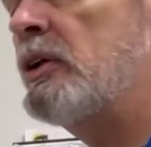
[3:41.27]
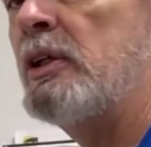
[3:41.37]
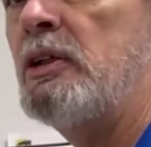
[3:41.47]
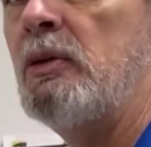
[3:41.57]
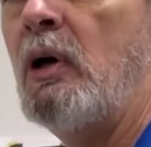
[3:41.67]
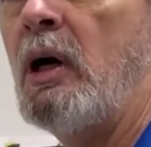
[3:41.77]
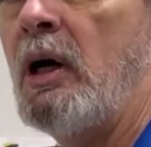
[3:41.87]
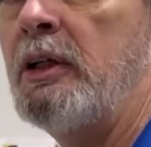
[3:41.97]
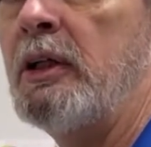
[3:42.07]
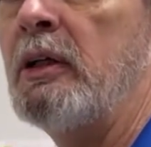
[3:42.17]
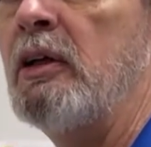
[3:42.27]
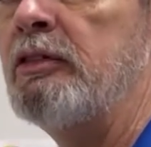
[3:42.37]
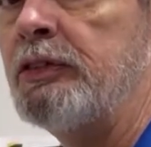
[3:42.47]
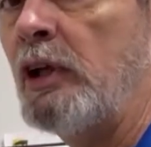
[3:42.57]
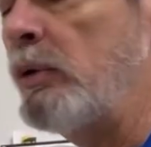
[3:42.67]
that you are under
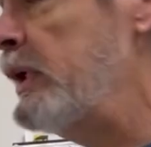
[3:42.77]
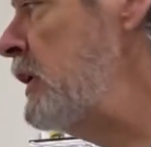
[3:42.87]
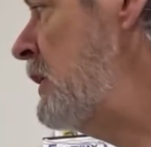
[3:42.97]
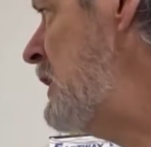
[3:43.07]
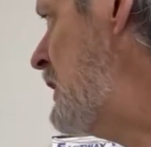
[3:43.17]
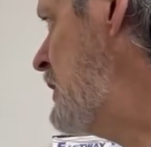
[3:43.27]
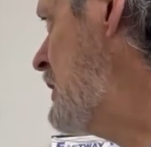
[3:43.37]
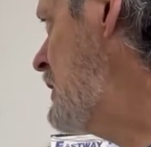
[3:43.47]
flowing conditions,